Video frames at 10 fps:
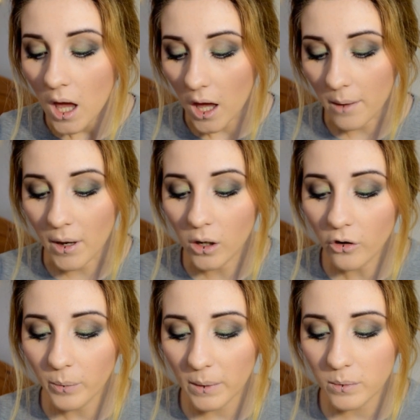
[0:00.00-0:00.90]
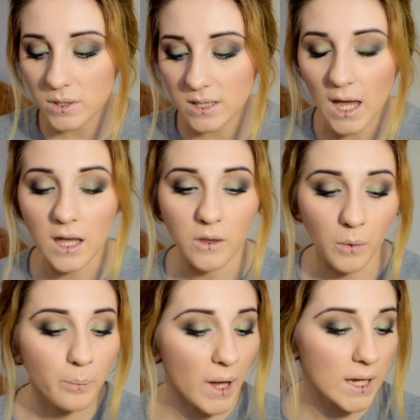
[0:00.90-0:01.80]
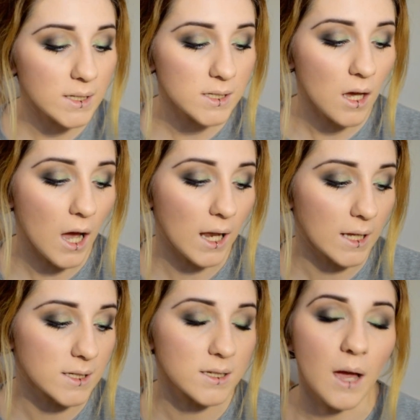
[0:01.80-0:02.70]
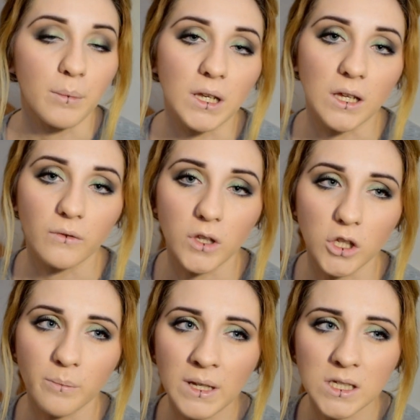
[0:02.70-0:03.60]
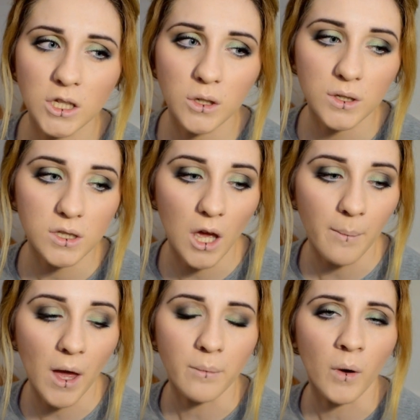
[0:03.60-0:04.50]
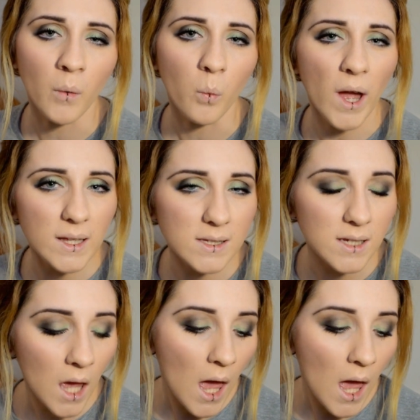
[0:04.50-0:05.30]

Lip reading: A lot of people say that with baked highlighters, I believe you're meant to use them wet.